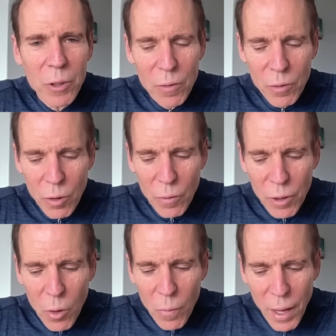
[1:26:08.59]
Because if
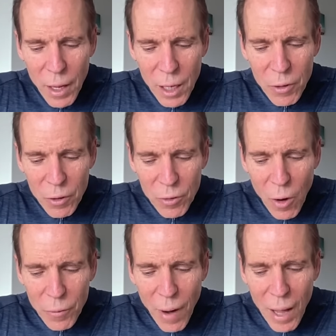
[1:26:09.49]
you don't, if you
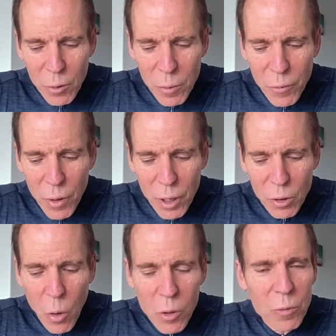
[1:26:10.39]
start following it before you
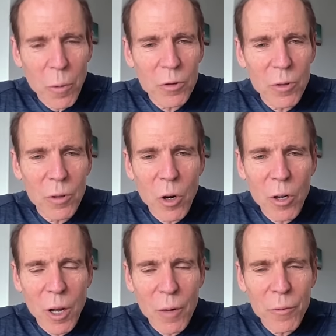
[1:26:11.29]
know what you're supposed to learn
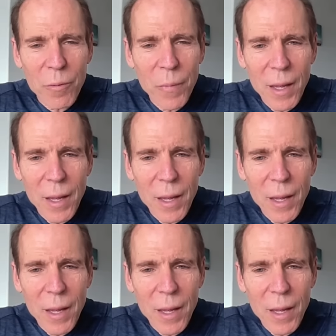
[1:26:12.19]
enough,